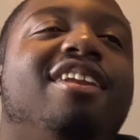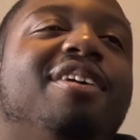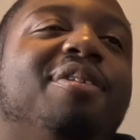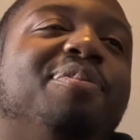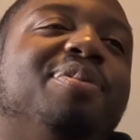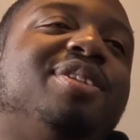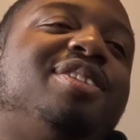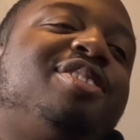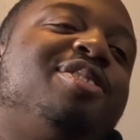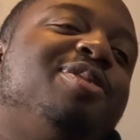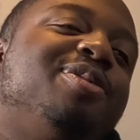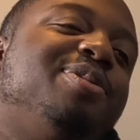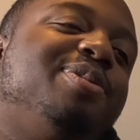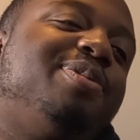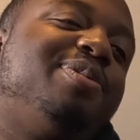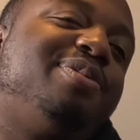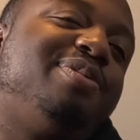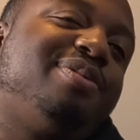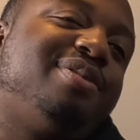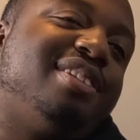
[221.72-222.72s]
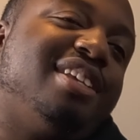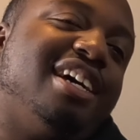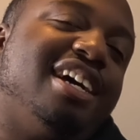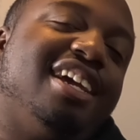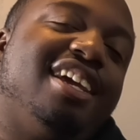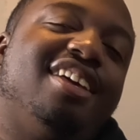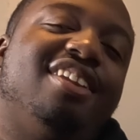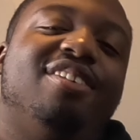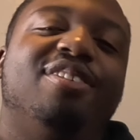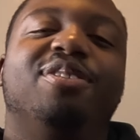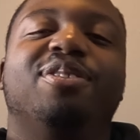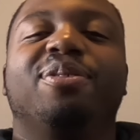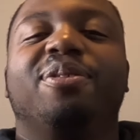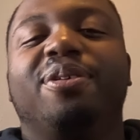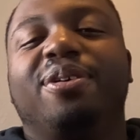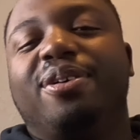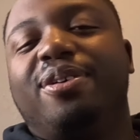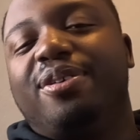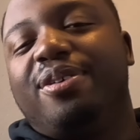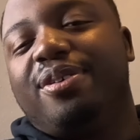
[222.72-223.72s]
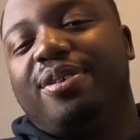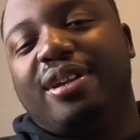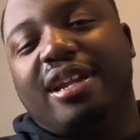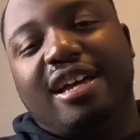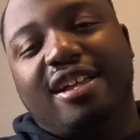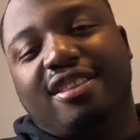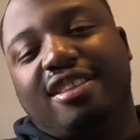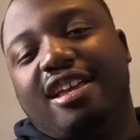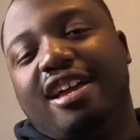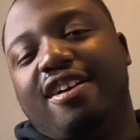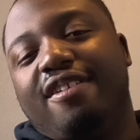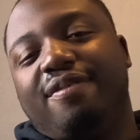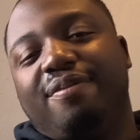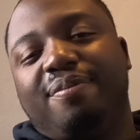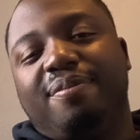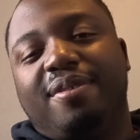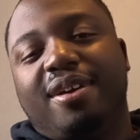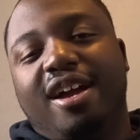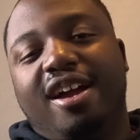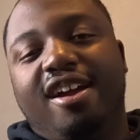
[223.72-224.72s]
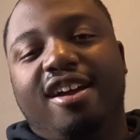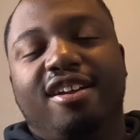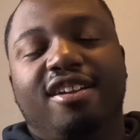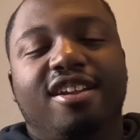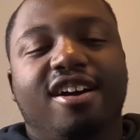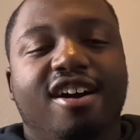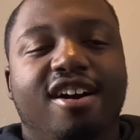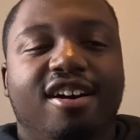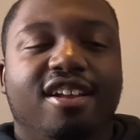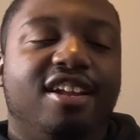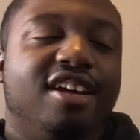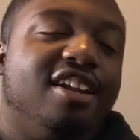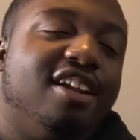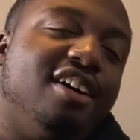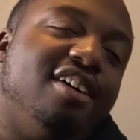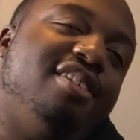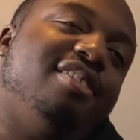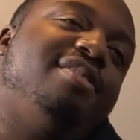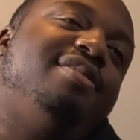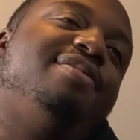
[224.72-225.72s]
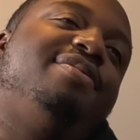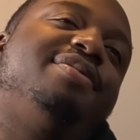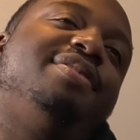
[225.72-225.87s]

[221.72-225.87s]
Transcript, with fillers: Number two, I get on the road after I've ironed all that out.